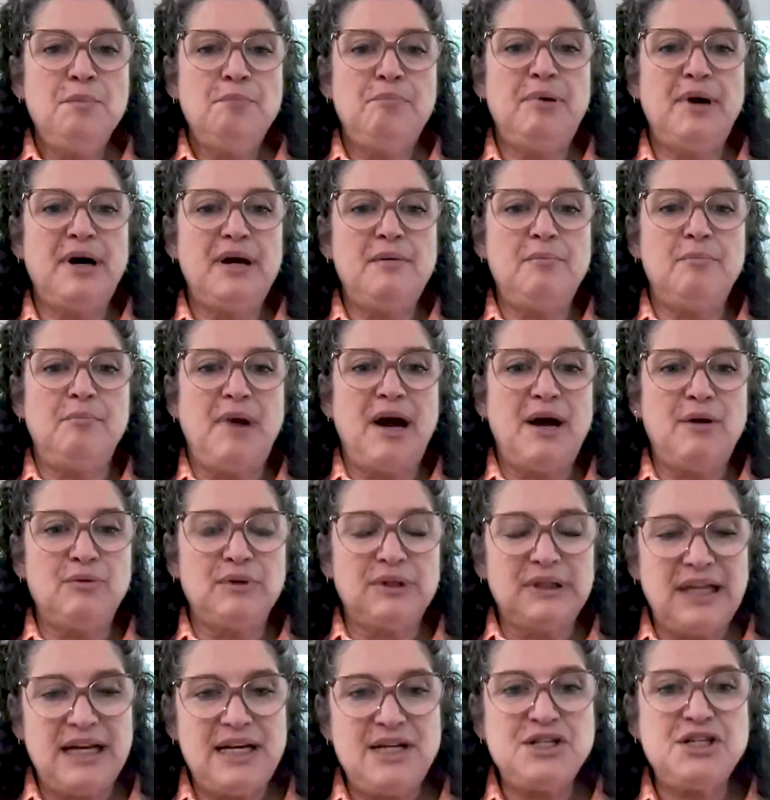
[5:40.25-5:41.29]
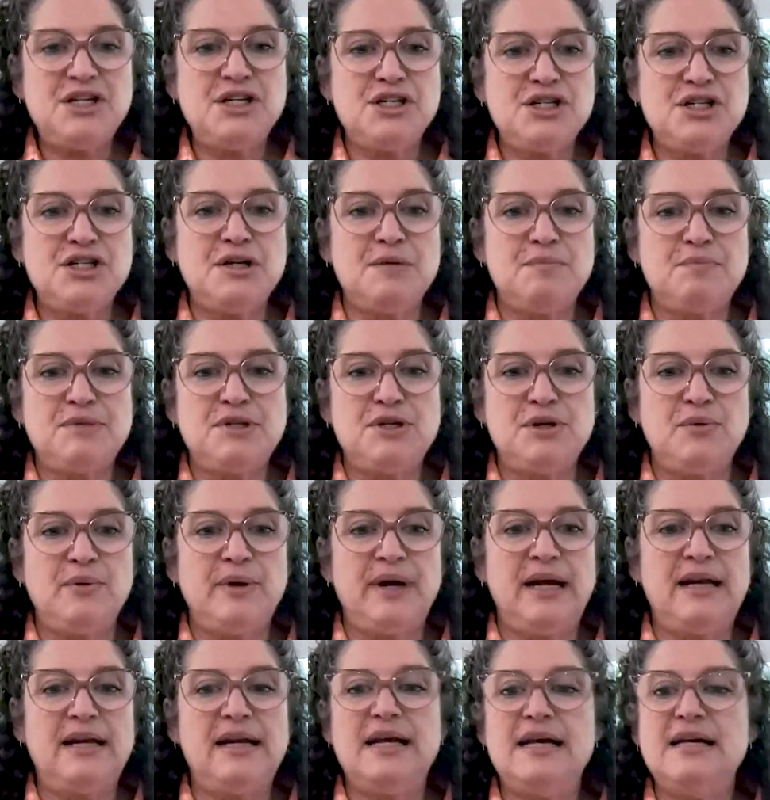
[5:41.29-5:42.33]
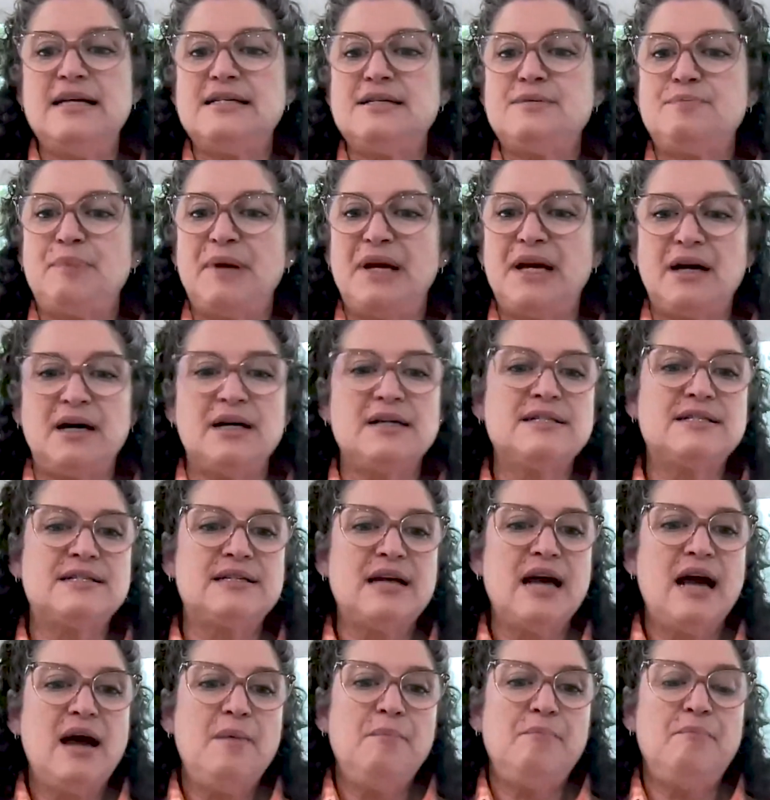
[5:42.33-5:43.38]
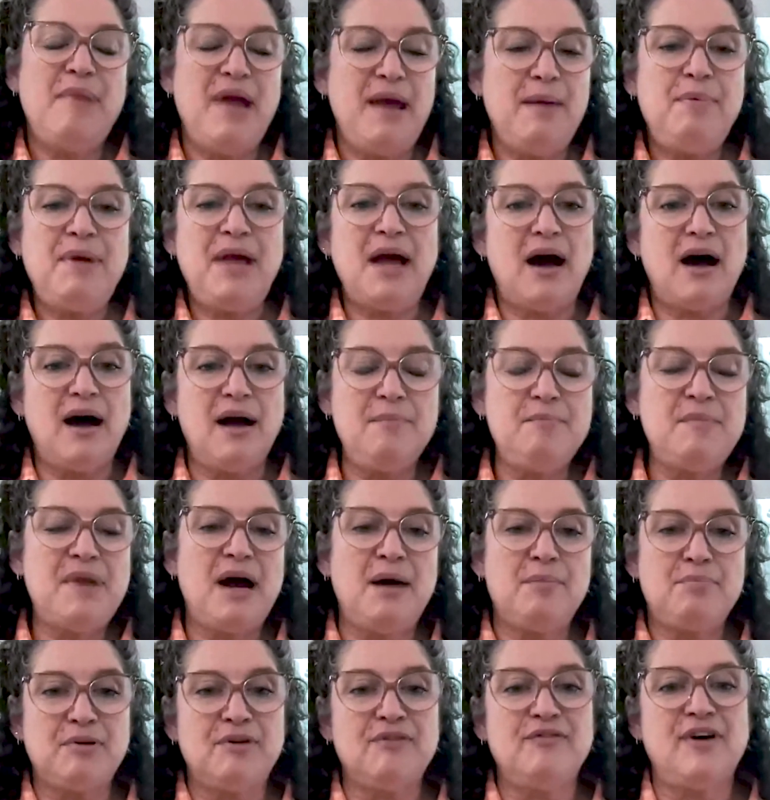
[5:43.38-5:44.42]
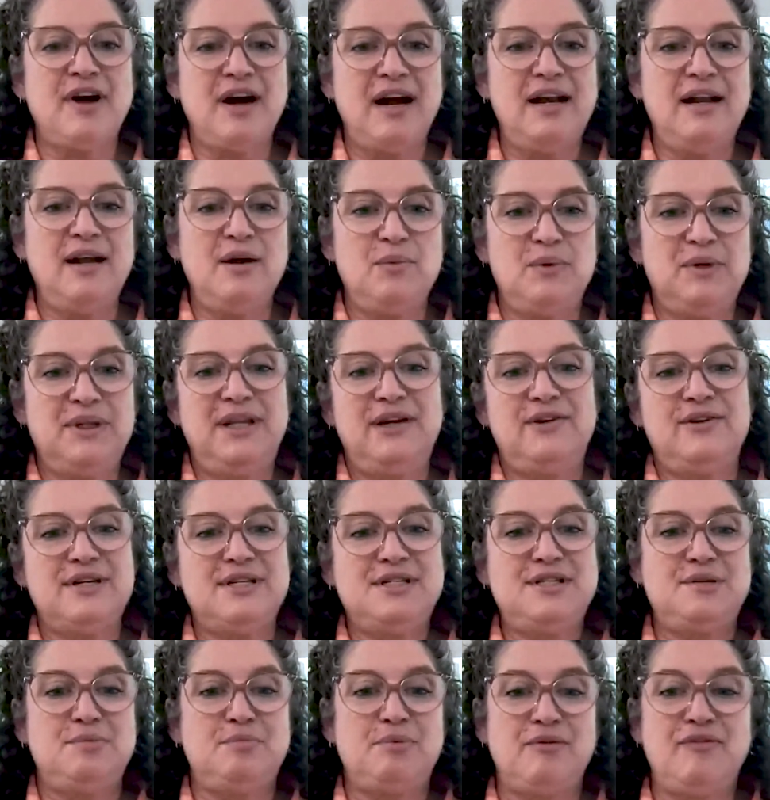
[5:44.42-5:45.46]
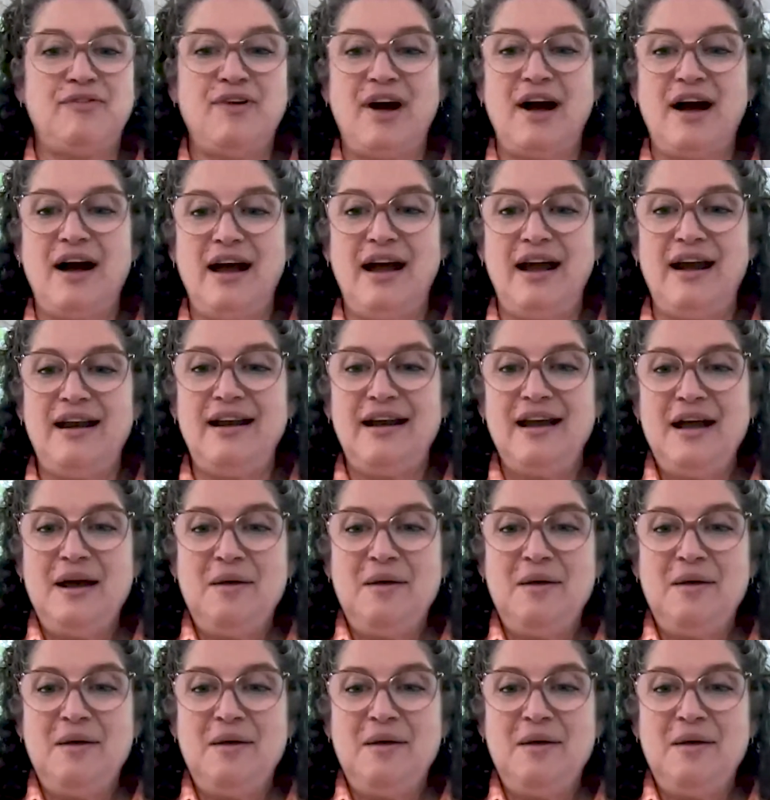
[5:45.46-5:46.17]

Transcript: But my relationship to it is because maybe I'm not providing what there is to provide.